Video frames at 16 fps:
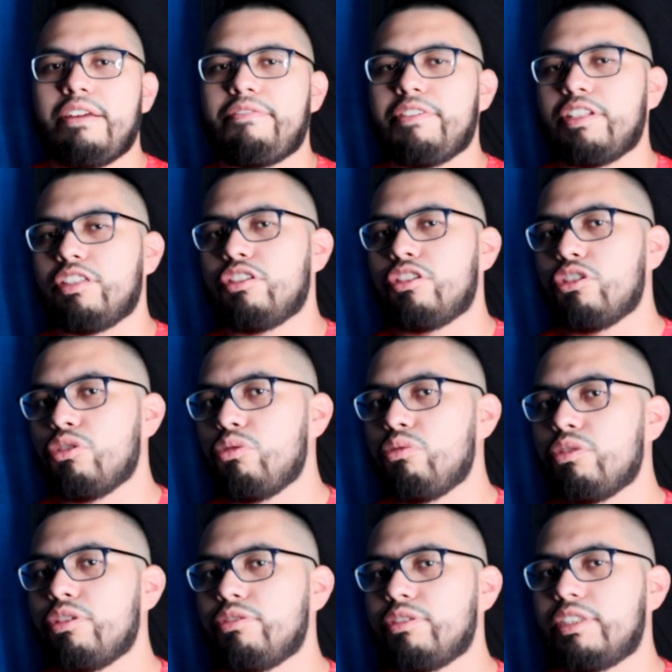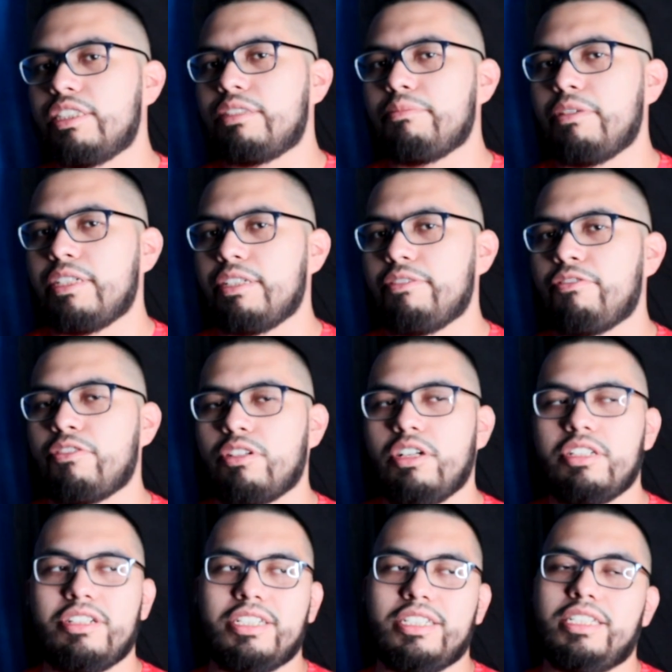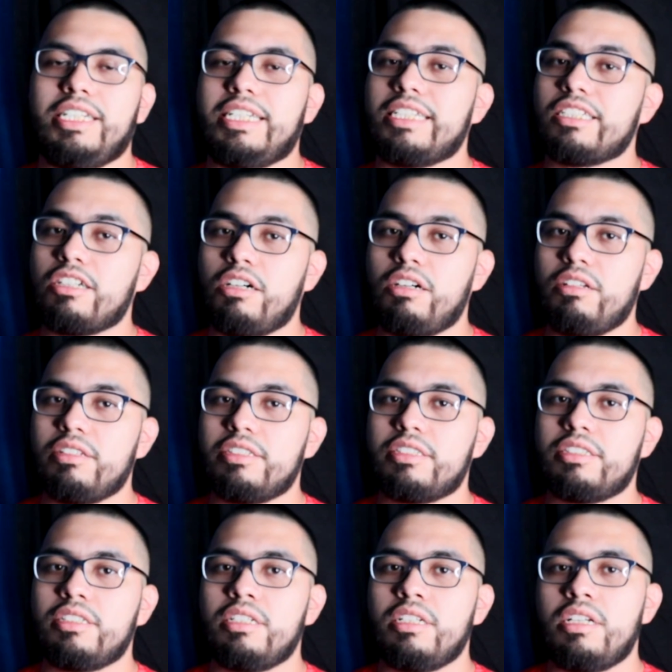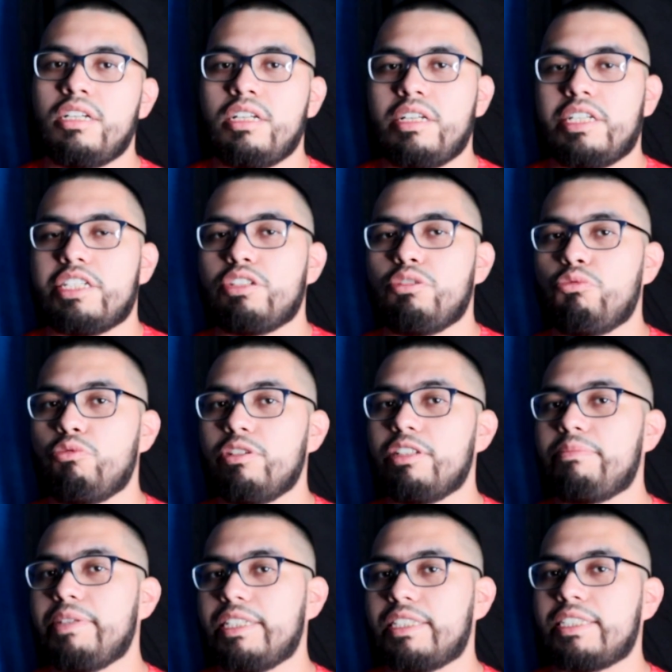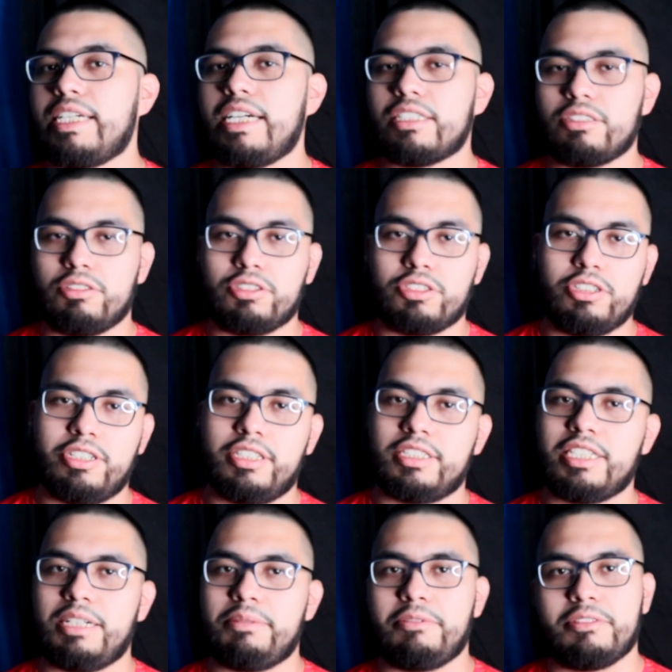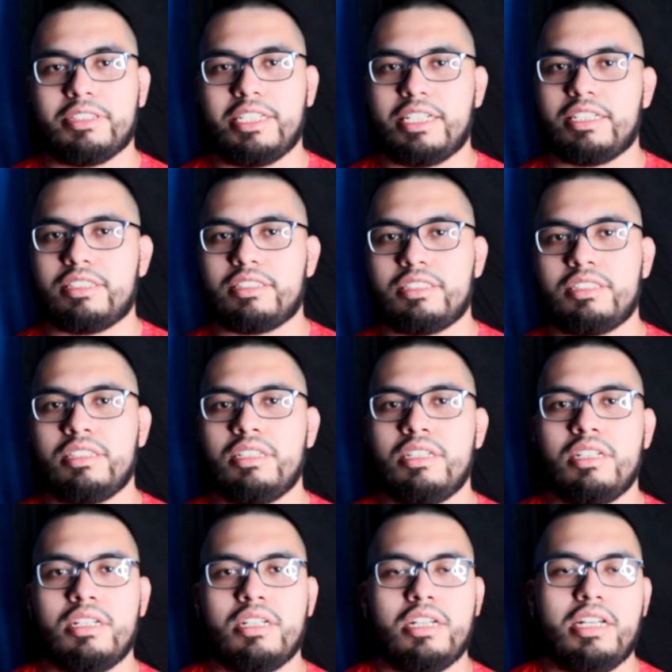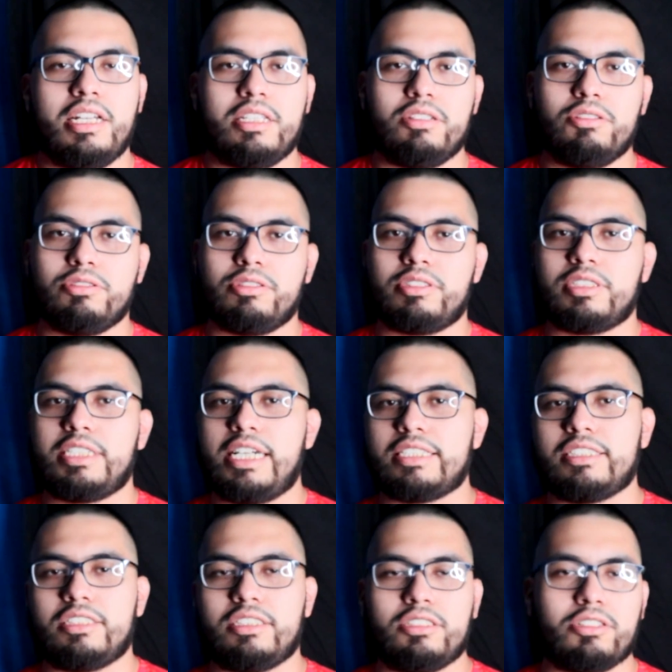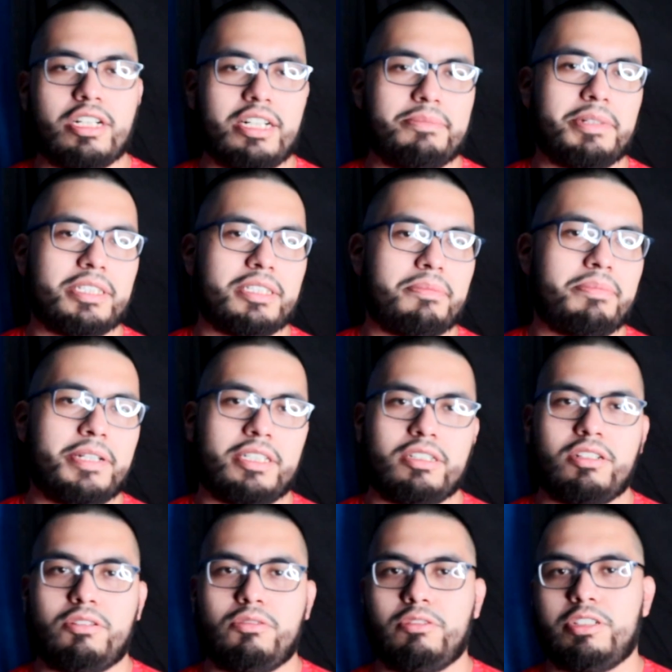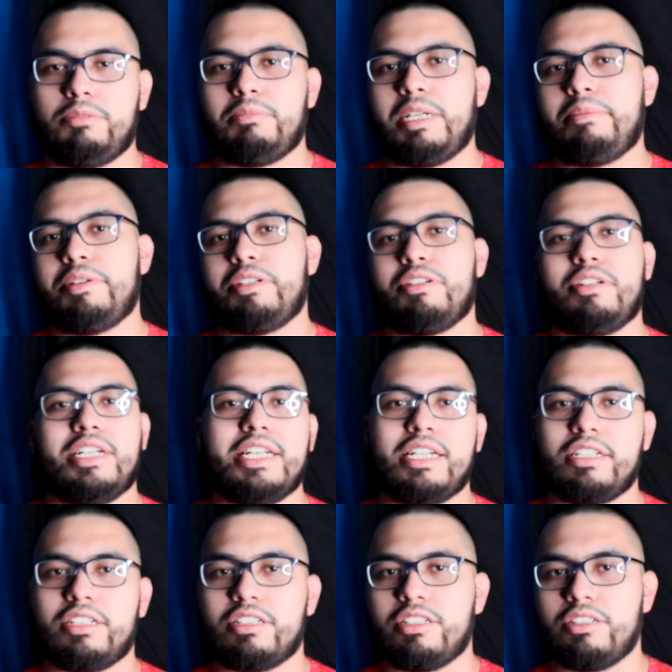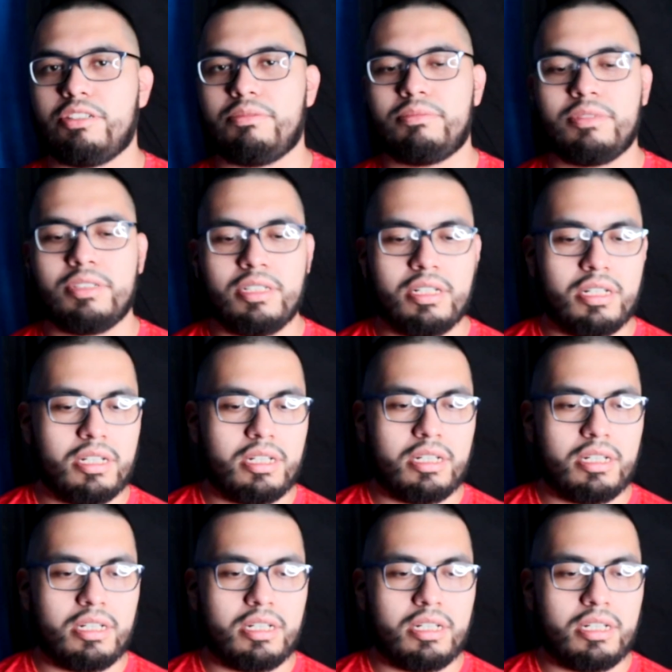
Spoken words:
if you do use this money for other than college, you will be taxed on certain type of things, and those taxes are going to be depending on maybe your income,